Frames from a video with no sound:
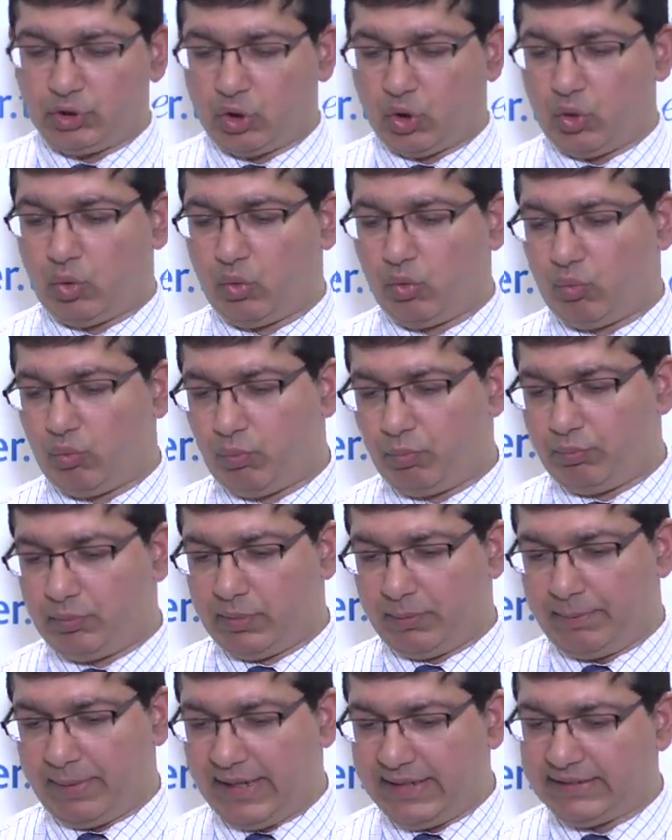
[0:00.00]
you think?
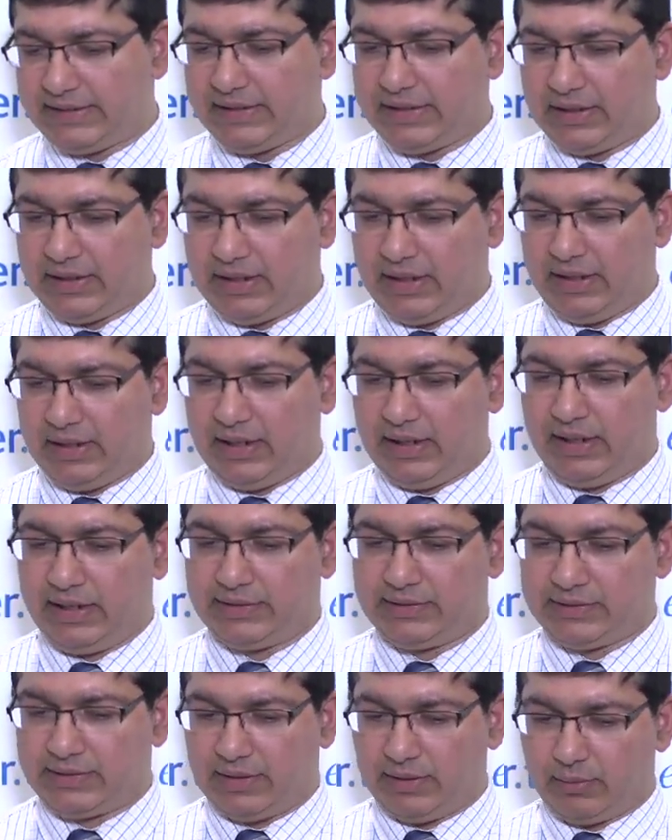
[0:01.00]
So basically
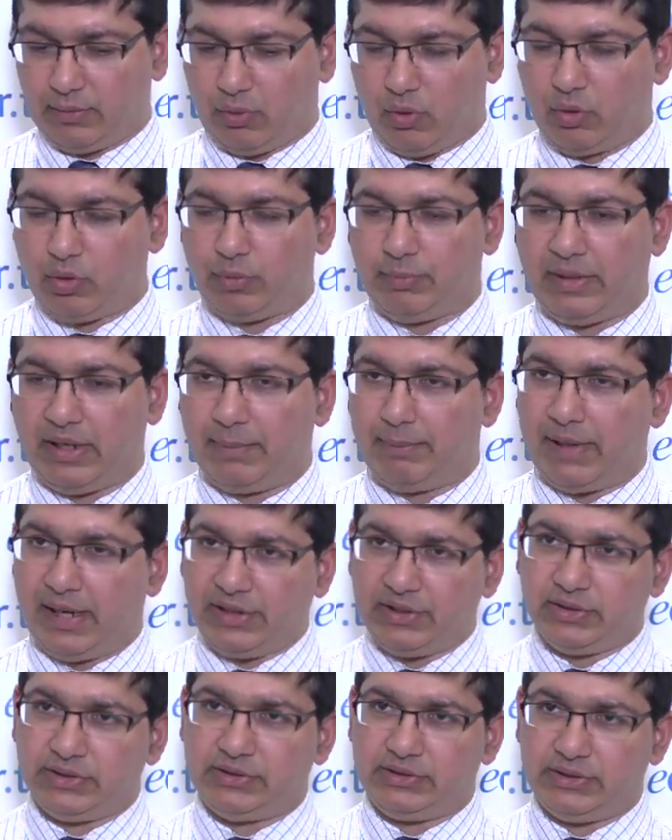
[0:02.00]
it's going to be a
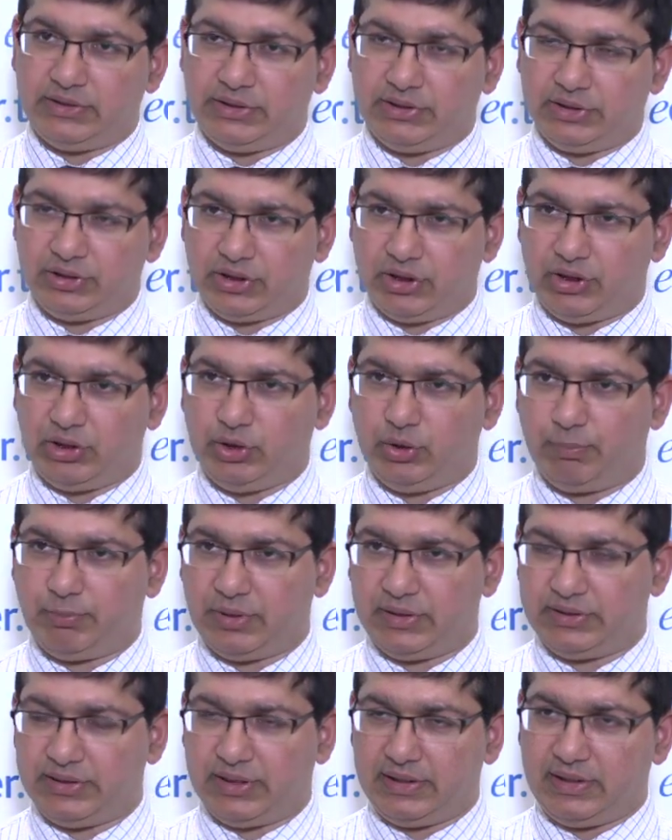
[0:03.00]
patient's decision. You
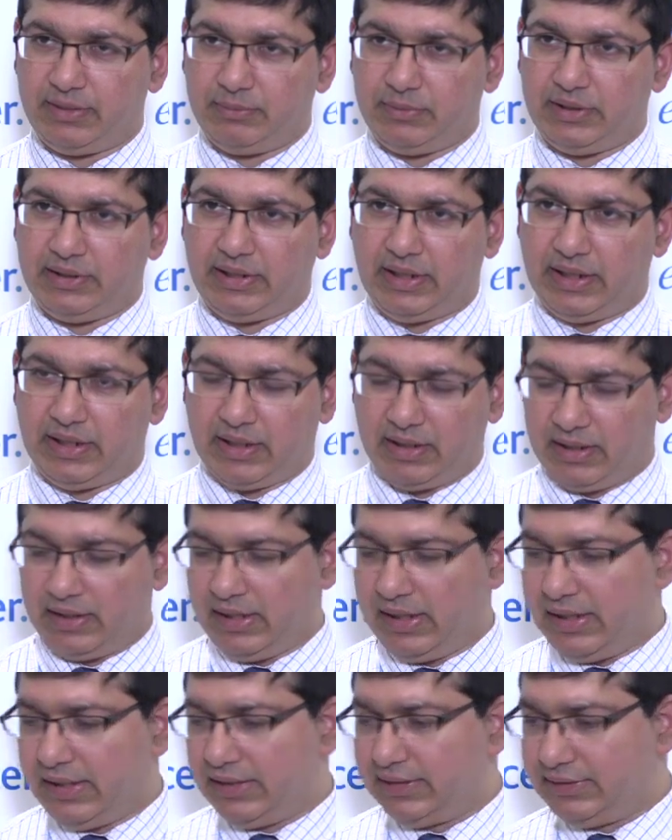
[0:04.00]
present them the data.
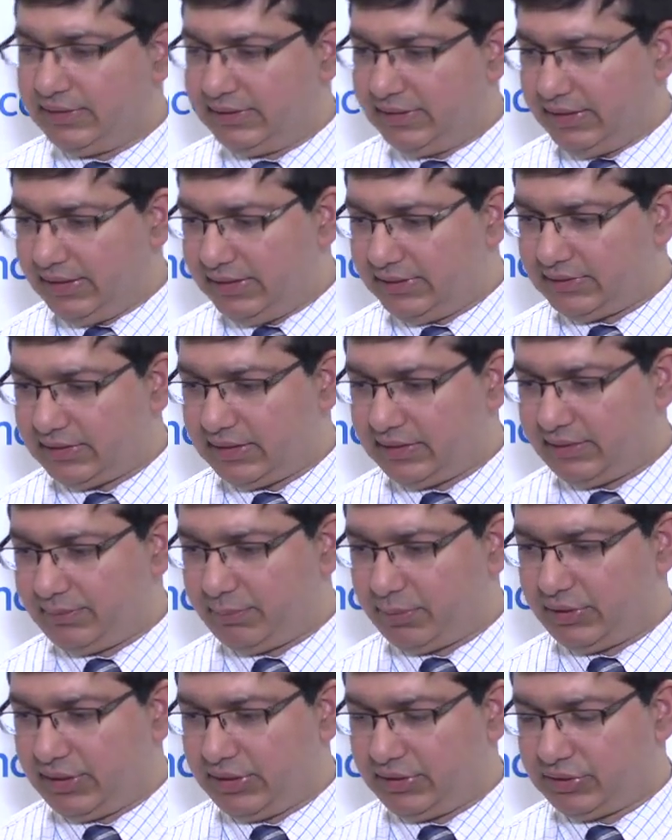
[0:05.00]
These are the
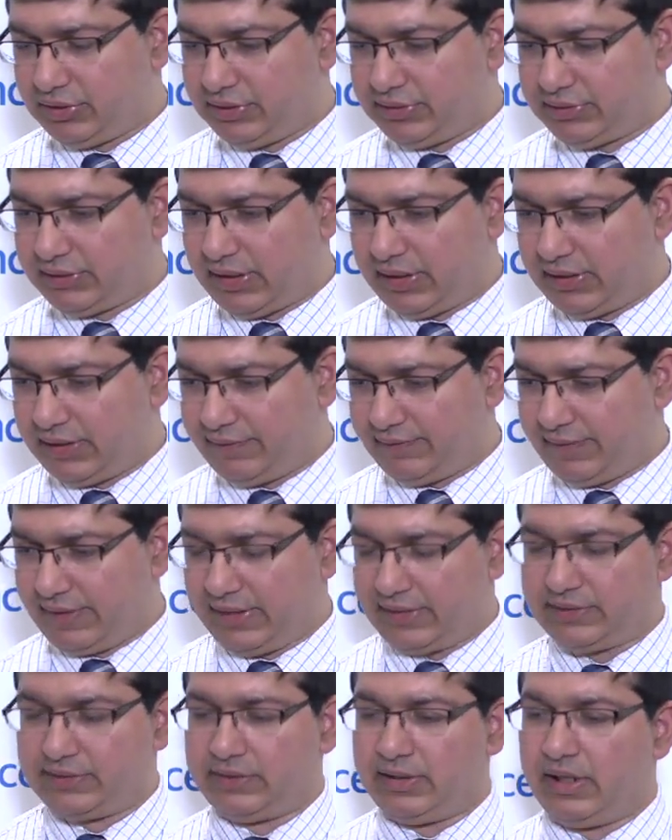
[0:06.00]
potential side
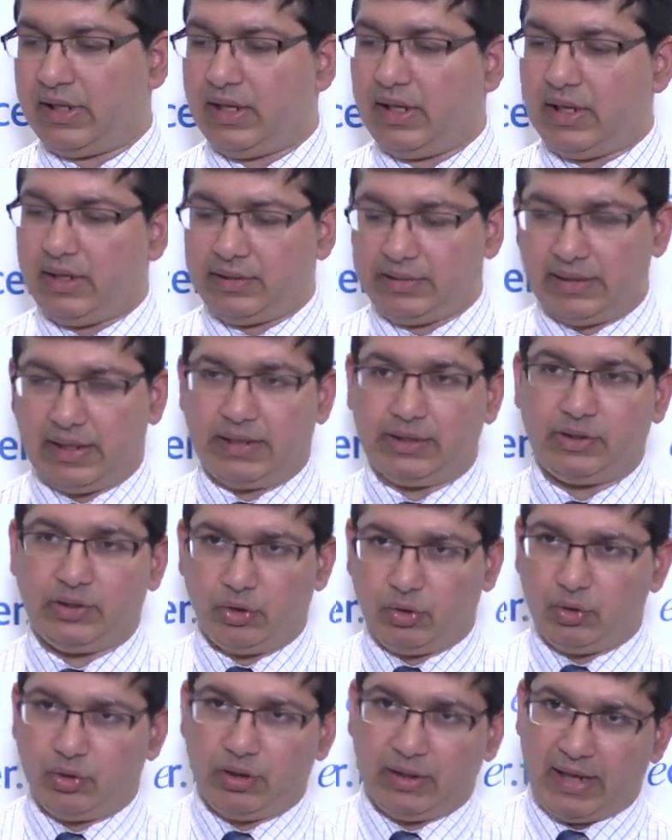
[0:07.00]
effects that
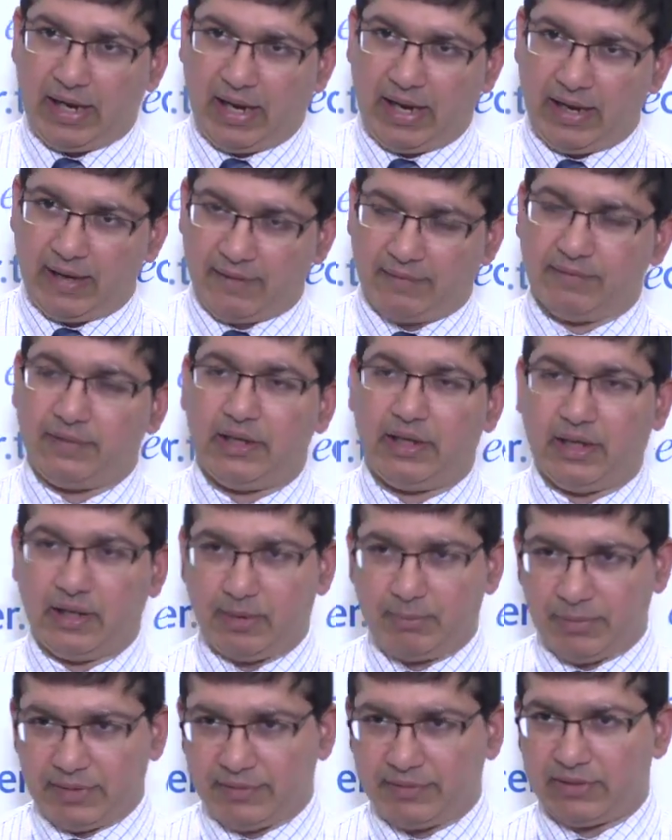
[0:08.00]
you're going to have, a
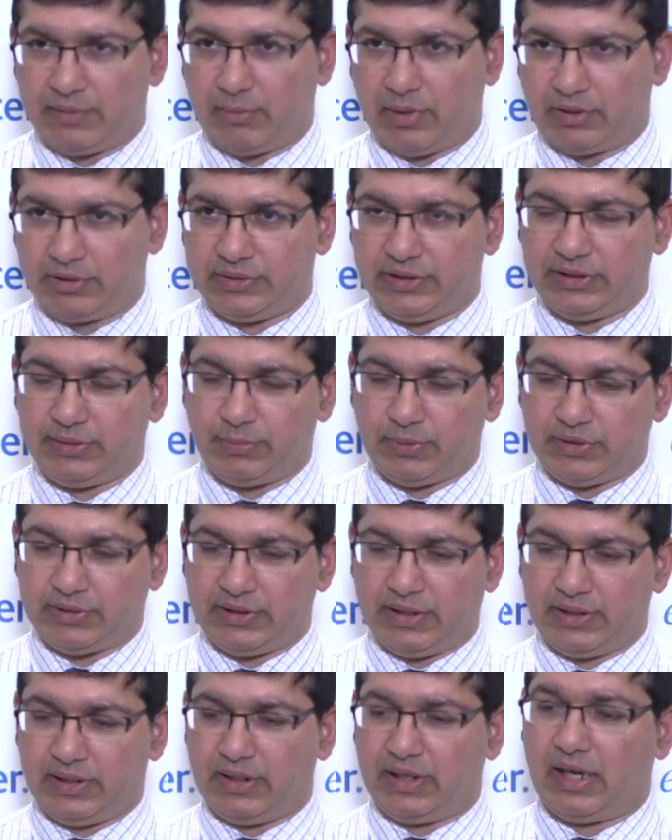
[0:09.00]
little bit, about
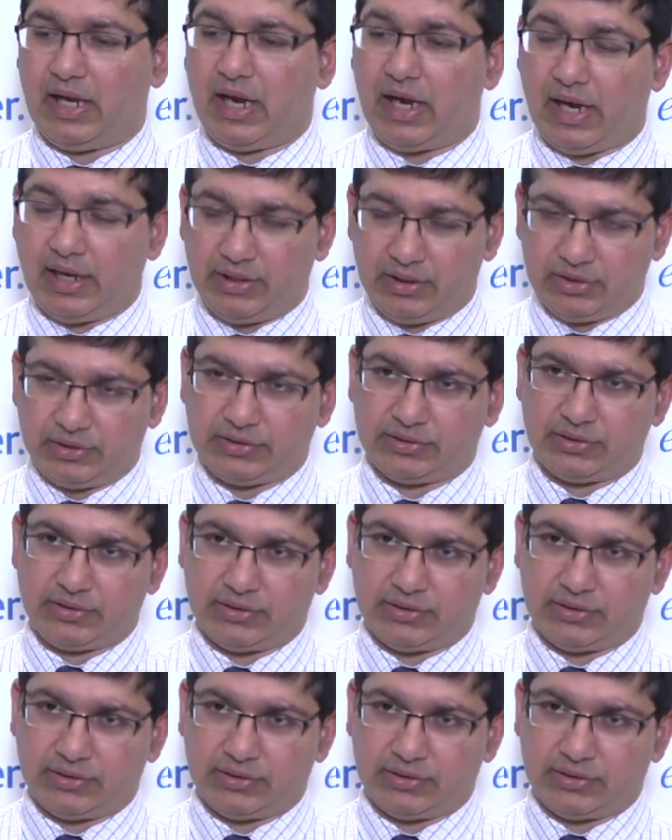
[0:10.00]
6% higher